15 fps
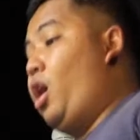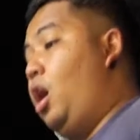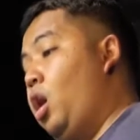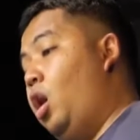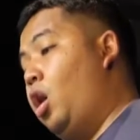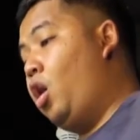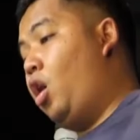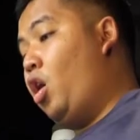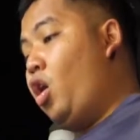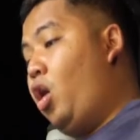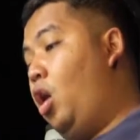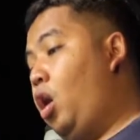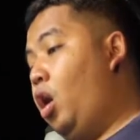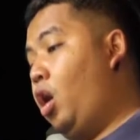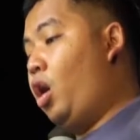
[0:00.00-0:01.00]
people with
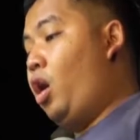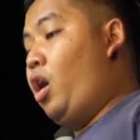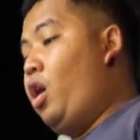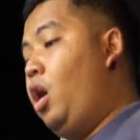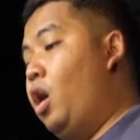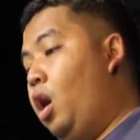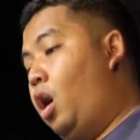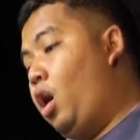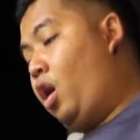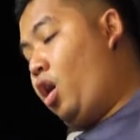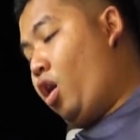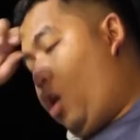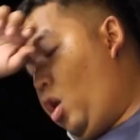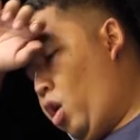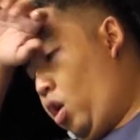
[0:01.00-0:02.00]
diabetes are at an
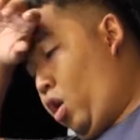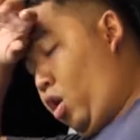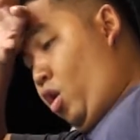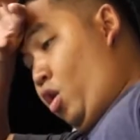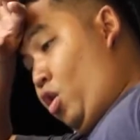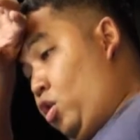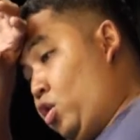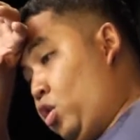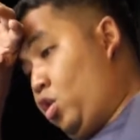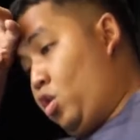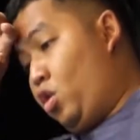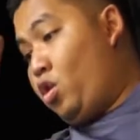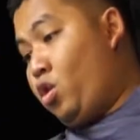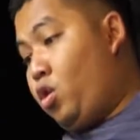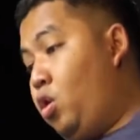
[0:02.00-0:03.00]
increased risk for heart
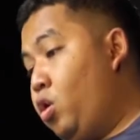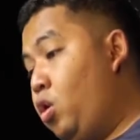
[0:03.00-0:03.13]
disease,